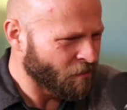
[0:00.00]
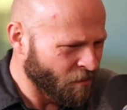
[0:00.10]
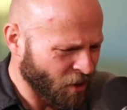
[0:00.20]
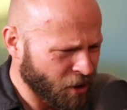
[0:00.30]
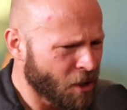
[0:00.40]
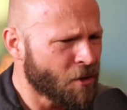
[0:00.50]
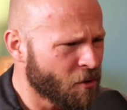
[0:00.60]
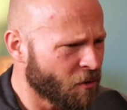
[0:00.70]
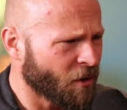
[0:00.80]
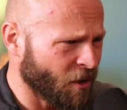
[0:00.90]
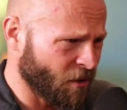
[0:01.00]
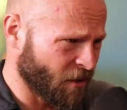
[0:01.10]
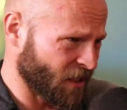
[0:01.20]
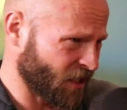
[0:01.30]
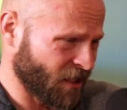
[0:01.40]
below all
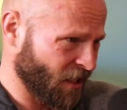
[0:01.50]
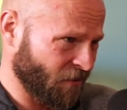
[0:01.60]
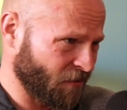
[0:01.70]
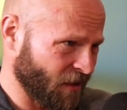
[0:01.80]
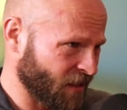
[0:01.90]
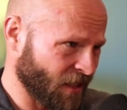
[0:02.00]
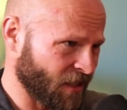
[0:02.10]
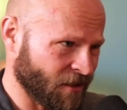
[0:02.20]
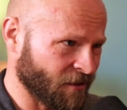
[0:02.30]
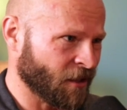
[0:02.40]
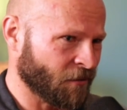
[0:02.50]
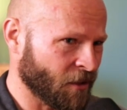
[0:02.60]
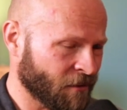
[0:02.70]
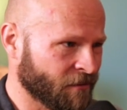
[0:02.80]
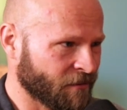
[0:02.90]
the stuff that doesn't love
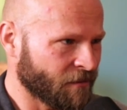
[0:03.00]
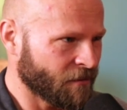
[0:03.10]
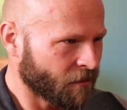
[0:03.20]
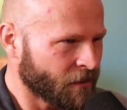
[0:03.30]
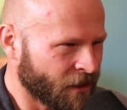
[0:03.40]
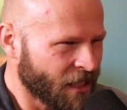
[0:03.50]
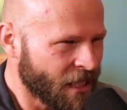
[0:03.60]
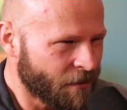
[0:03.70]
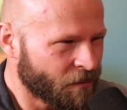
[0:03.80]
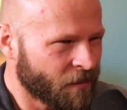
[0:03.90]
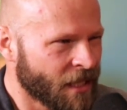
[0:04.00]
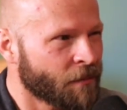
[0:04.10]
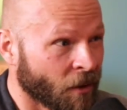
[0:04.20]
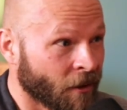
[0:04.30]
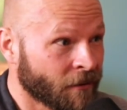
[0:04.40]
you, mm -hmm. deep,
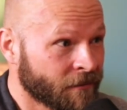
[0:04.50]
deeper, mm